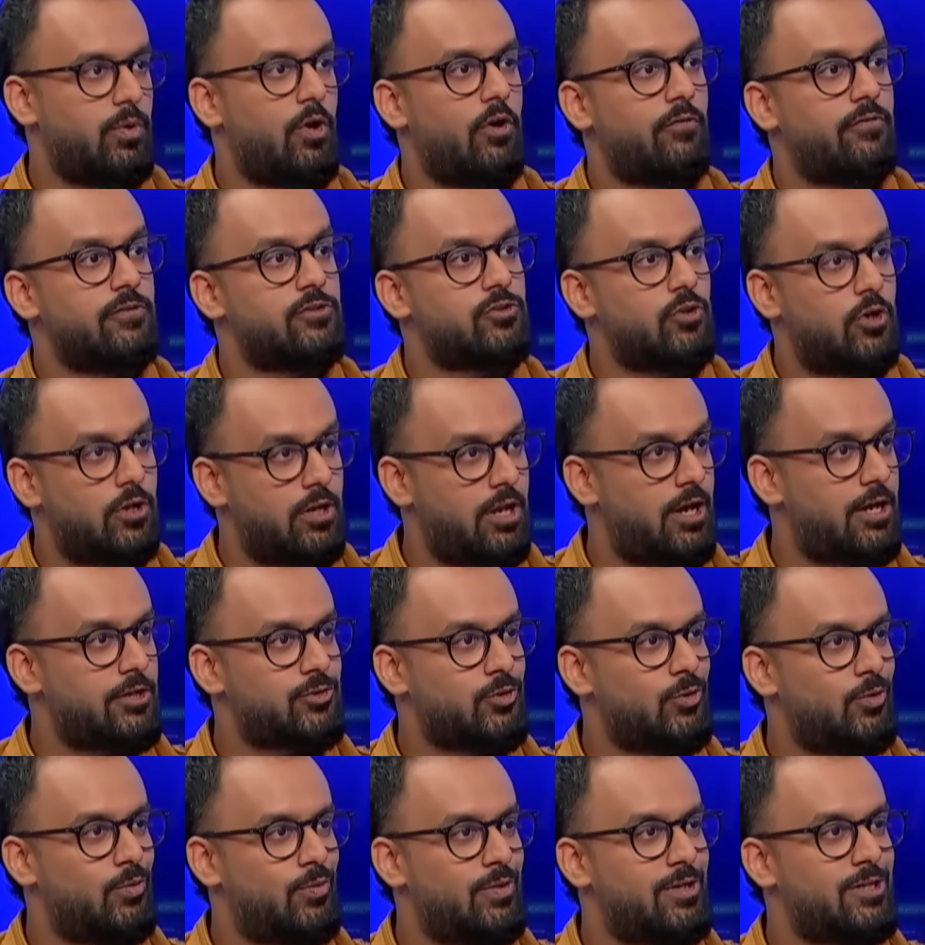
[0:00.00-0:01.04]
And we often saw
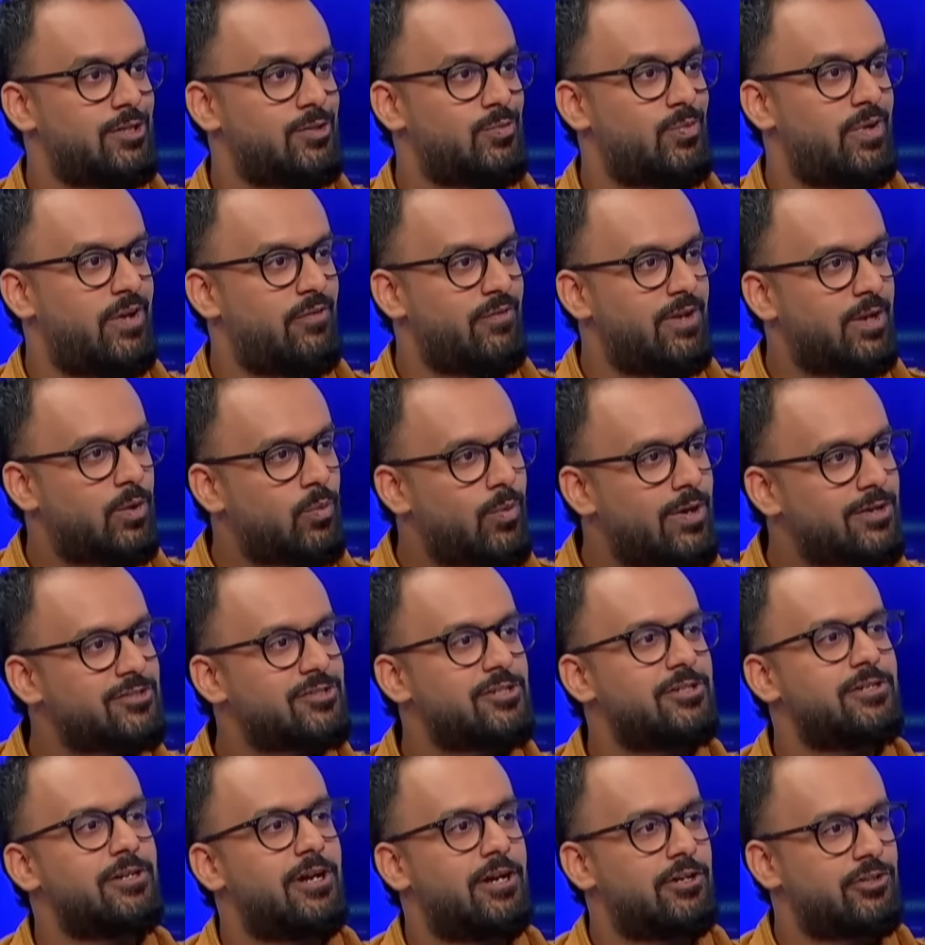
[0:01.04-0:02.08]
last overs where we
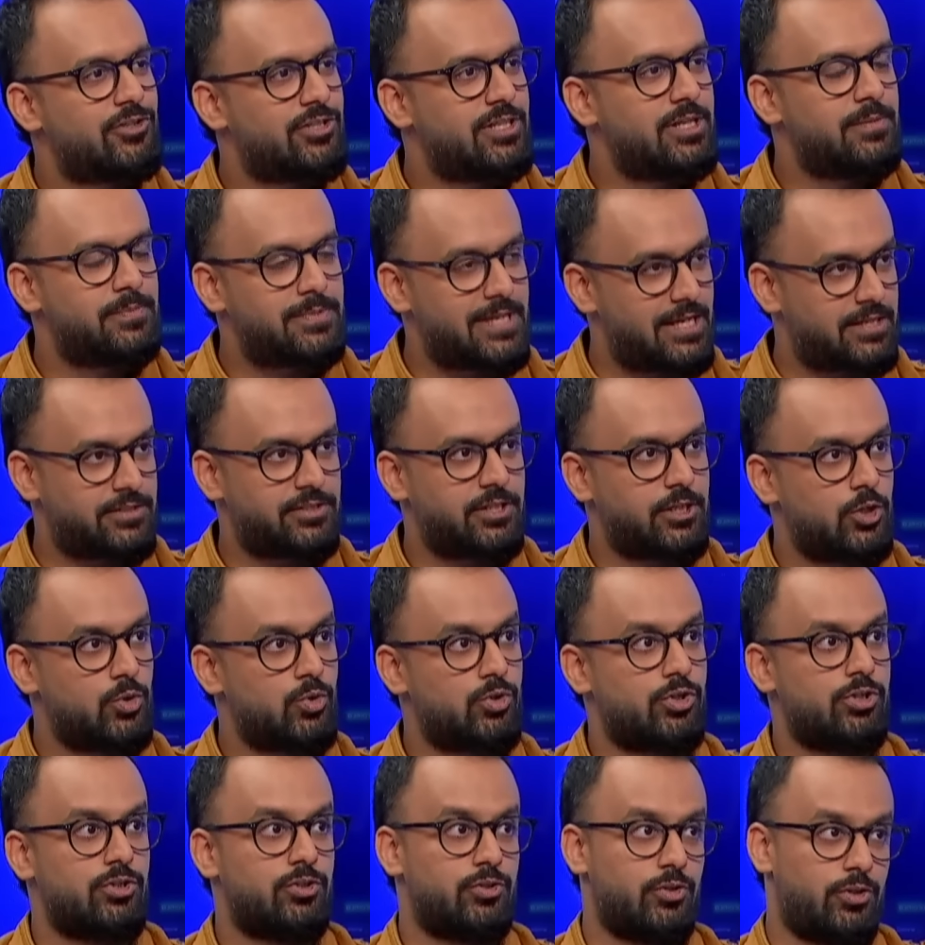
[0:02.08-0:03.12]
questioned Arshdeep's
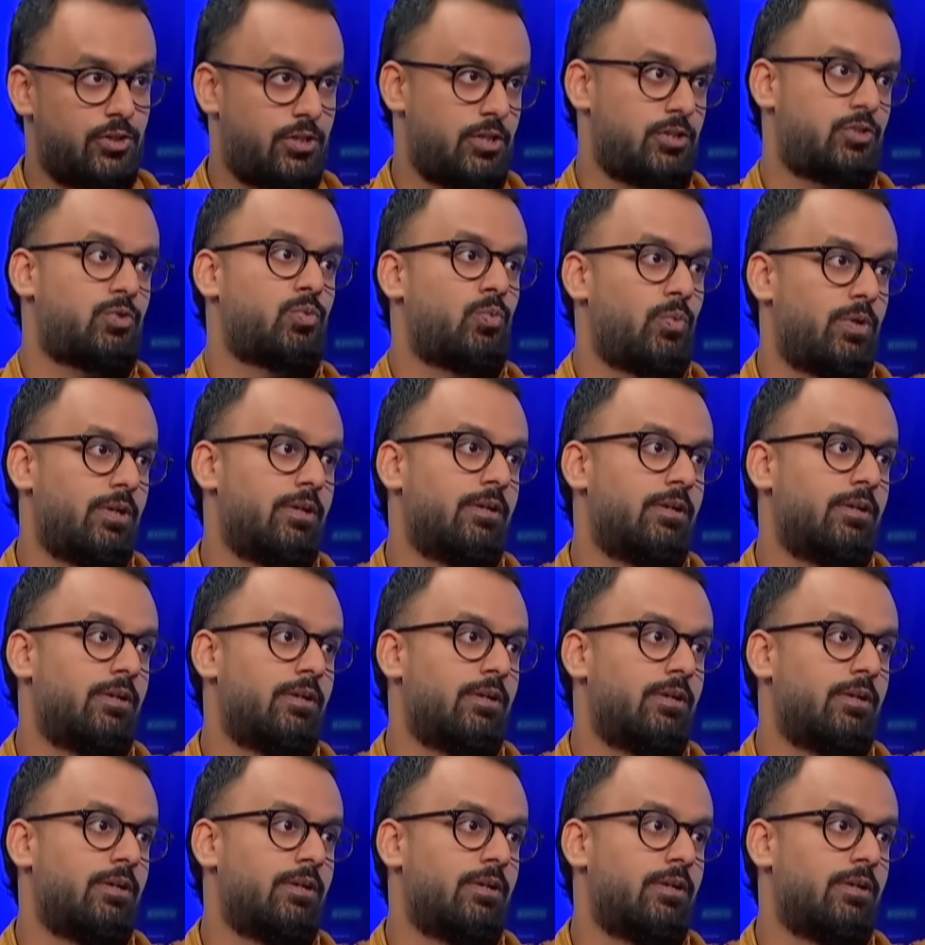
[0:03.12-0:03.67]
execution. So this